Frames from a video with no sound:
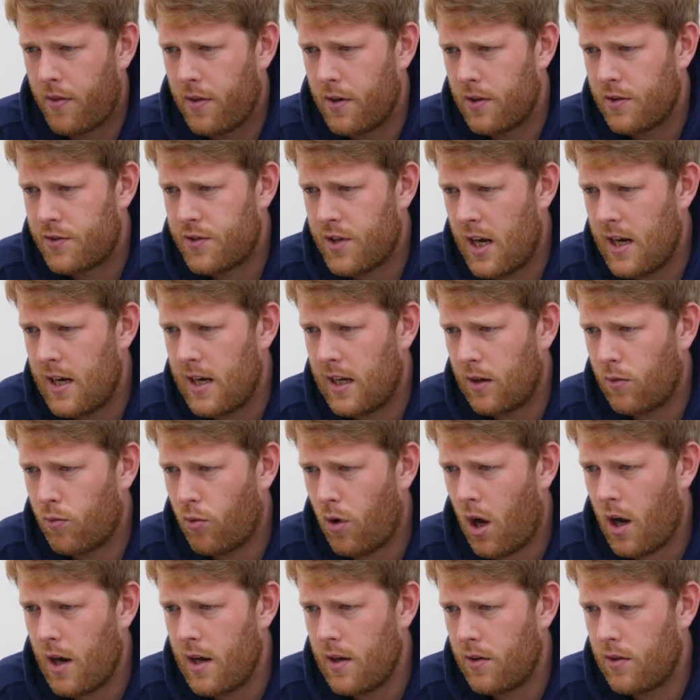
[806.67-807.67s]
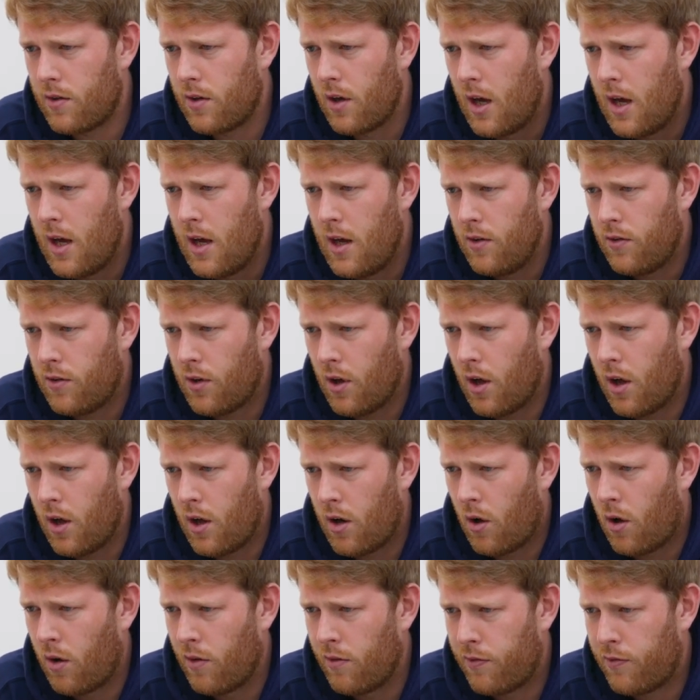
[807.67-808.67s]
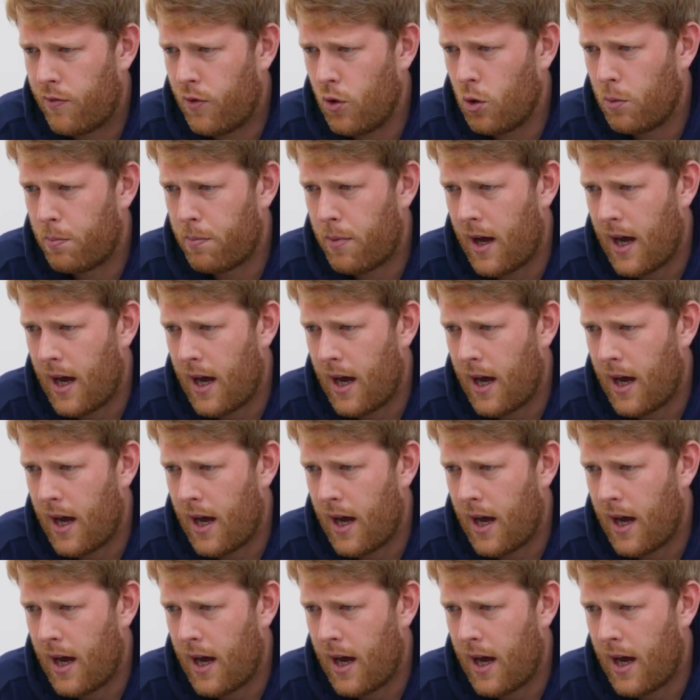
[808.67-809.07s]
A descending right turn on full